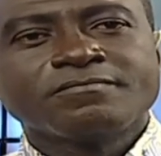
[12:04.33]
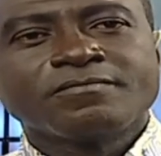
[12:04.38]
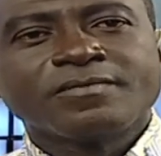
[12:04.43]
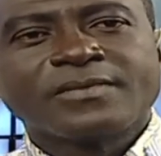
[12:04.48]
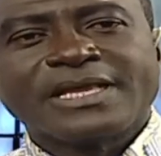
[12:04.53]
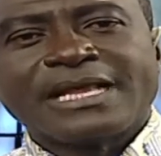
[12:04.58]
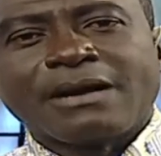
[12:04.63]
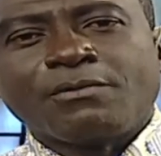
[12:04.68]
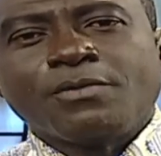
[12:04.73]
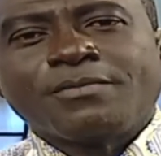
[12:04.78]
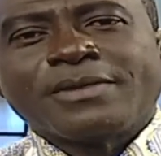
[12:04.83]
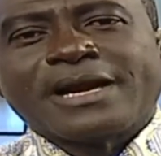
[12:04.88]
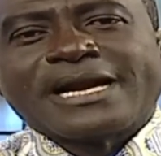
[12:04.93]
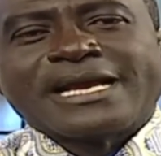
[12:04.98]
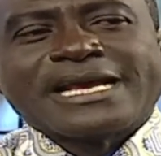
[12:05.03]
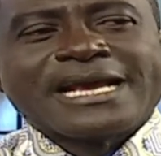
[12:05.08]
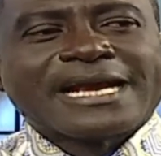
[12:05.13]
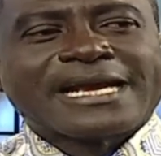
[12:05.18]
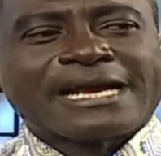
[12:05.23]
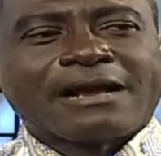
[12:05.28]
Na mumrani
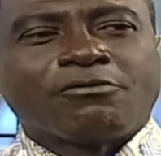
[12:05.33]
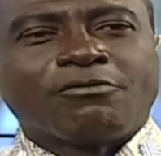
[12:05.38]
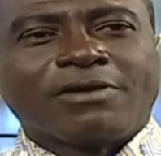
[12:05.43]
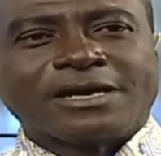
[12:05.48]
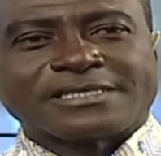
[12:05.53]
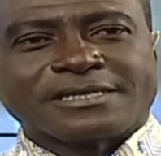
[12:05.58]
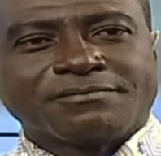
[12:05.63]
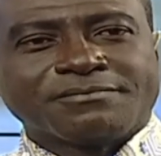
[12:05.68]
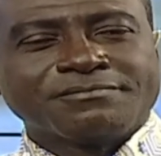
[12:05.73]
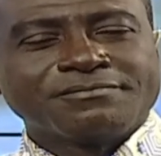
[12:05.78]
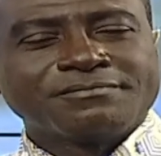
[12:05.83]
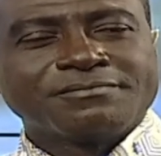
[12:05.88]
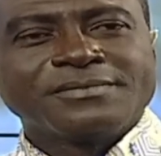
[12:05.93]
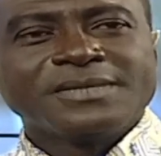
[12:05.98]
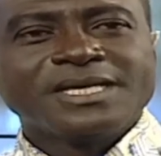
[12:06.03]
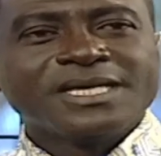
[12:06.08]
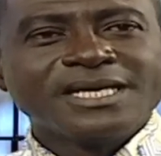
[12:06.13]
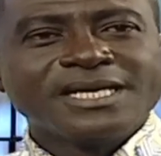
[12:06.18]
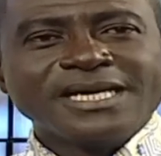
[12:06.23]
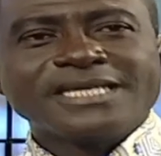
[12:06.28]
yenka ho asem.
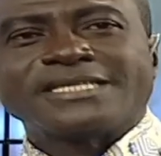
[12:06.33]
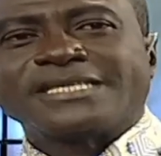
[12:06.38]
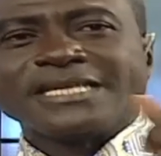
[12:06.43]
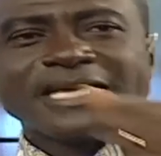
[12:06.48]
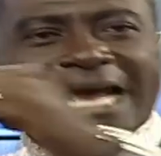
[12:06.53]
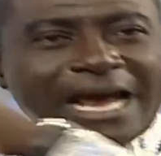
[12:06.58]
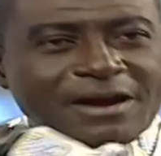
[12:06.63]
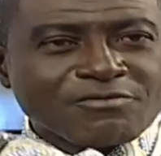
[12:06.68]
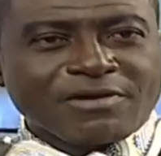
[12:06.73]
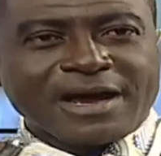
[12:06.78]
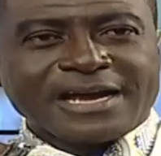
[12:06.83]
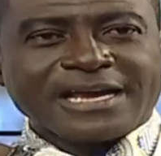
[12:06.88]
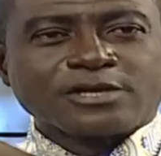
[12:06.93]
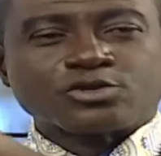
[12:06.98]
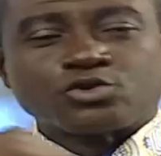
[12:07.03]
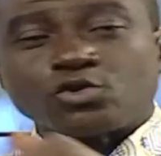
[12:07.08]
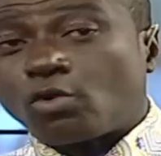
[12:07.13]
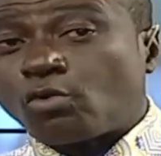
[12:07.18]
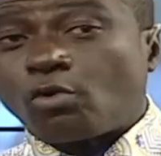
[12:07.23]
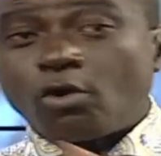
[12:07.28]
Eti enro aye
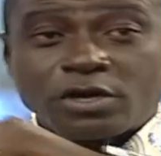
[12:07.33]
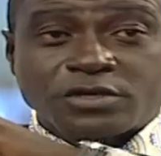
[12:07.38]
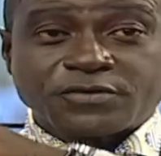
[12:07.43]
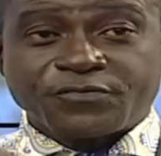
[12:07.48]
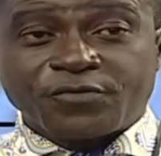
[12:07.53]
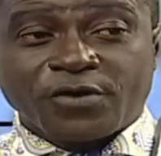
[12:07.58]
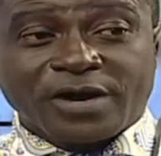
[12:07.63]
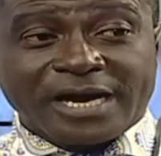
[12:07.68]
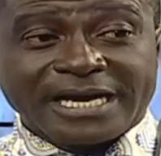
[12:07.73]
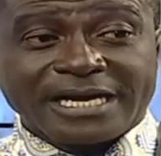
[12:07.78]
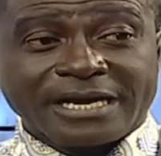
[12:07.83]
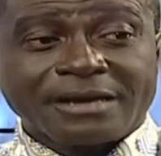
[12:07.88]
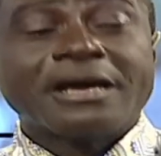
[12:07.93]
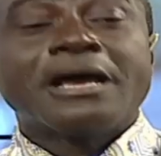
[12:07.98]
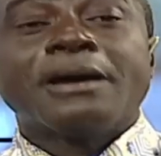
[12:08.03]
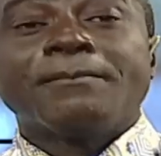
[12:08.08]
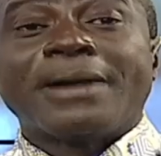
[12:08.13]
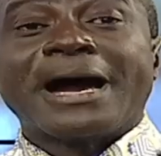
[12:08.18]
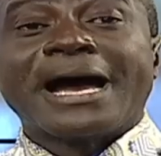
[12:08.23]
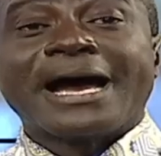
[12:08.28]
so court for kan
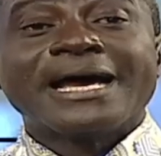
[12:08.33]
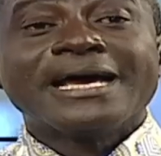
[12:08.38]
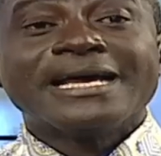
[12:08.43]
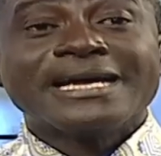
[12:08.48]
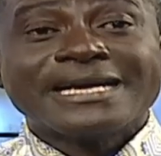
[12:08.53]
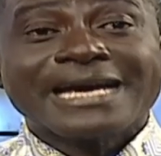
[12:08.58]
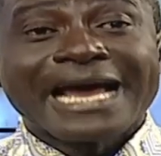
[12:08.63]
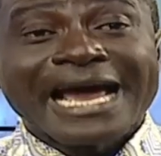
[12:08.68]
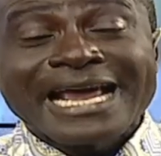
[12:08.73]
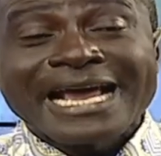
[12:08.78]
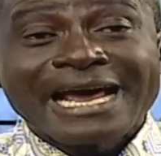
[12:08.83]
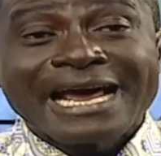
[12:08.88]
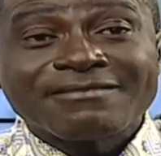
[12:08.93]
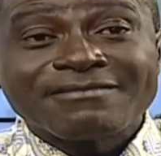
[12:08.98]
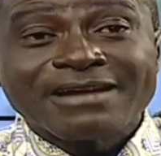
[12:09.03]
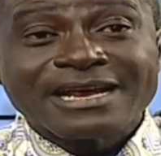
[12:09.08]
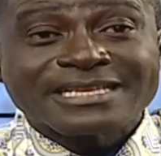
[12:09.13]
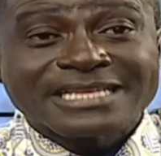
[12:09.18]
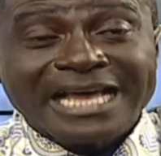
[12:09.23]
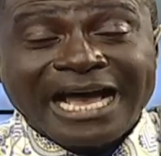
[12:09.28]
ba
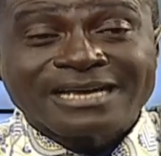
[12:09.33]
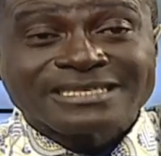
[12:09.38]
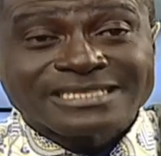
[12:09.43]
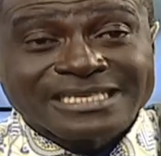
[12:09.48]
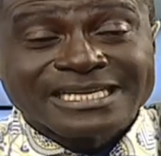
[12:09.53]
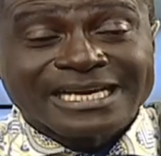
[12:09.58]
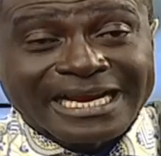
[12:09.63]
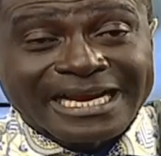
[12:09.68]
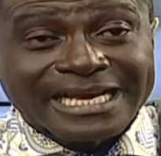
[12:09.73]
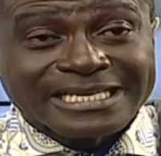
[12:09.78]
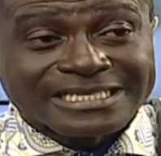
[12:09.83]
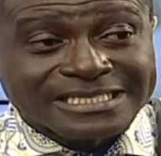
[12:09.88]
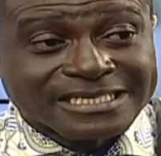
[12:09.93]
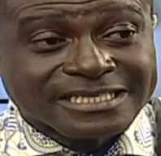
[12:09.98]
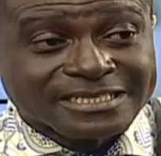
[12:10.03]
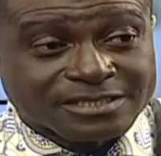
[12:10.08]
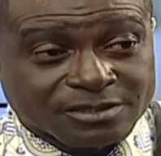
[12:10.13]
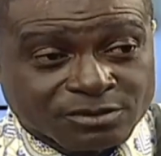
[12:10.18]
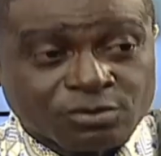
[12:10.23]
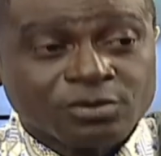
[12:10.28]
900,000 Ghana
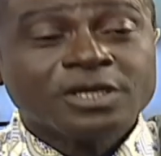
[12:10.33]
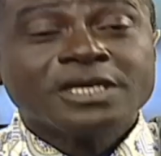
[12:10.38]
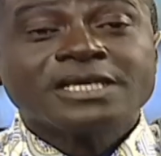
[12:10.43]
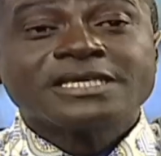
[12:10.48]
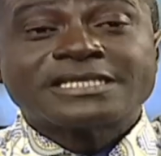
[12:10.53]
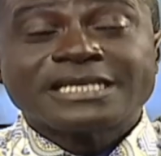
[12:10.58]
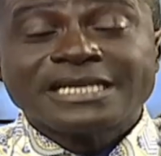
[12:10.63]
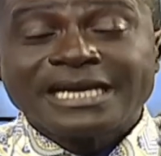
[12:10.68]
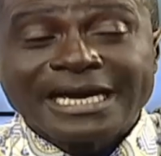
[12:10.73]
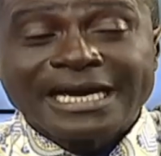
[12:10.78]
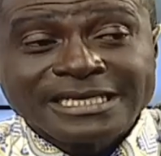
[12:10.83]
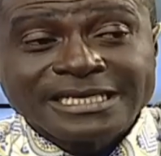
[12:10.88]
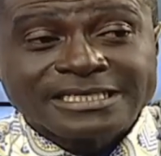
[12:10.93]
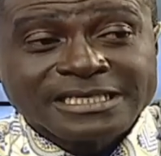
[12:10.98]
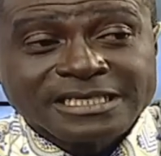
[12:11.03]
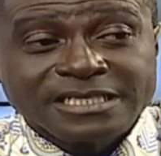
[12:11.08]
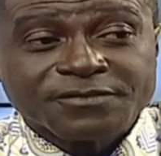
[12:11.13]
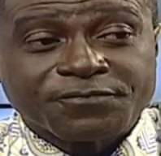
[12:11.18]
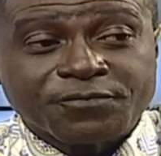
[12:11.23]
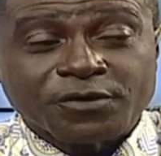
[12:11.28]
cedis no. Se la easy
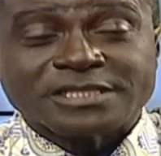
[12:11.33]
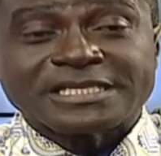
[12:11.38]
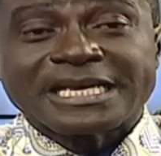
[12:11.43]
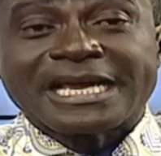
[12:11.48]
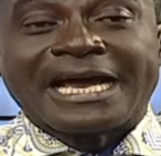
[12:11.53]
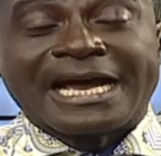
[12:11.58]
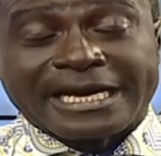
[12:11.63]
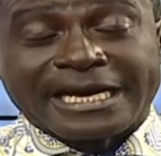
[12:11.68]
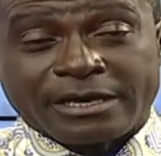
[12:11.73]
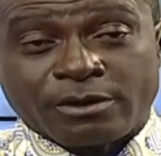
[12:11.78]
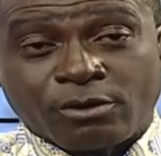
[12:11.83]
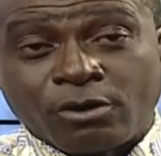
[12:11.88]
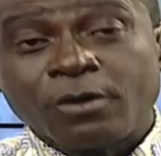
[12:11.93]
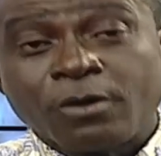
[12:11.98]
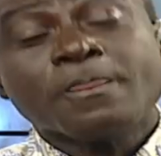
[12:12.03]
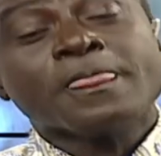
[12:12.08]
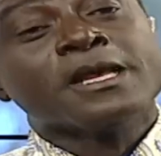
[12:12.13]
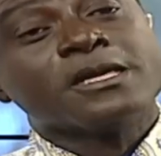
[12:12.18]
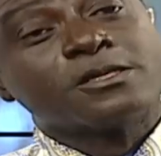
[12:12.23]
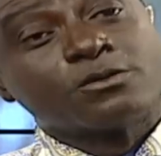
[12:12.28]
gi for say hangi ho.
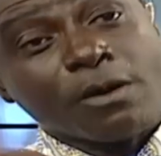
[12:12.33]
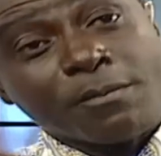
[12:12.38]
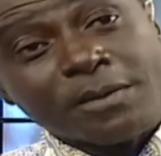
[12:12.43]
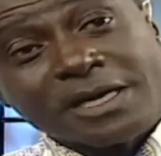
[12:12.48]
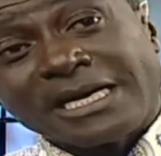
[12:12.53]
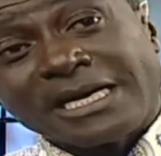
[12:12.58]
To am the